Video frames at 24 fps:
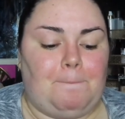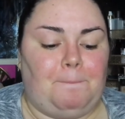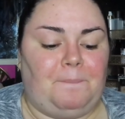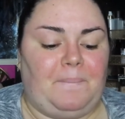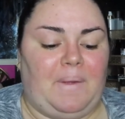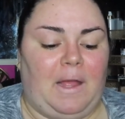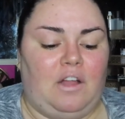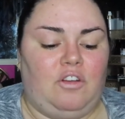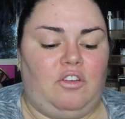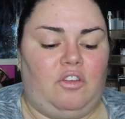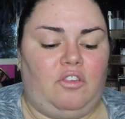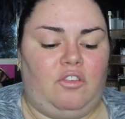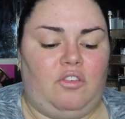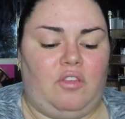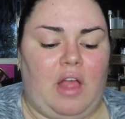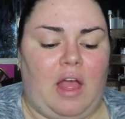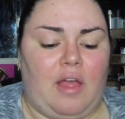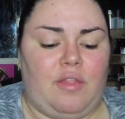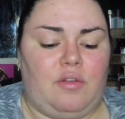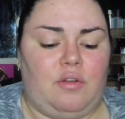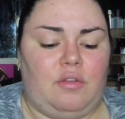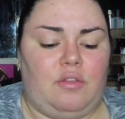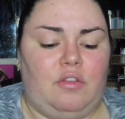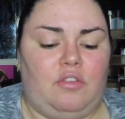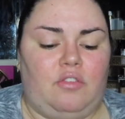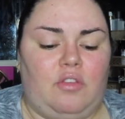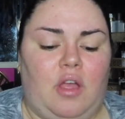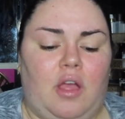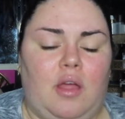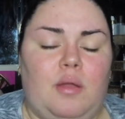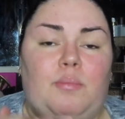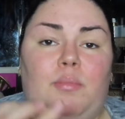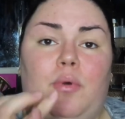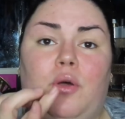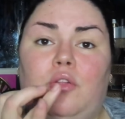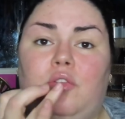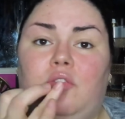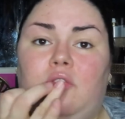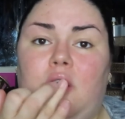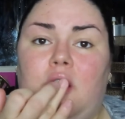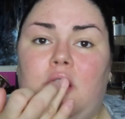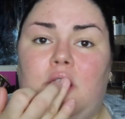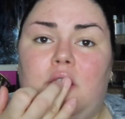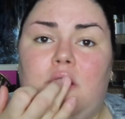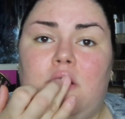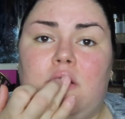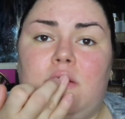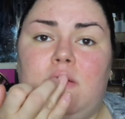I just slather this on both
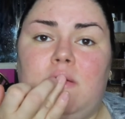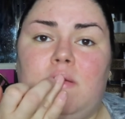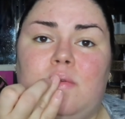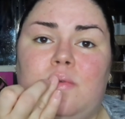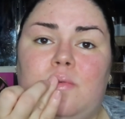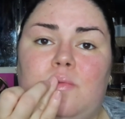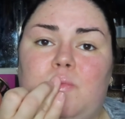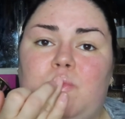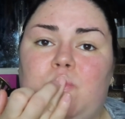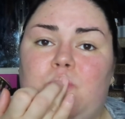day and night.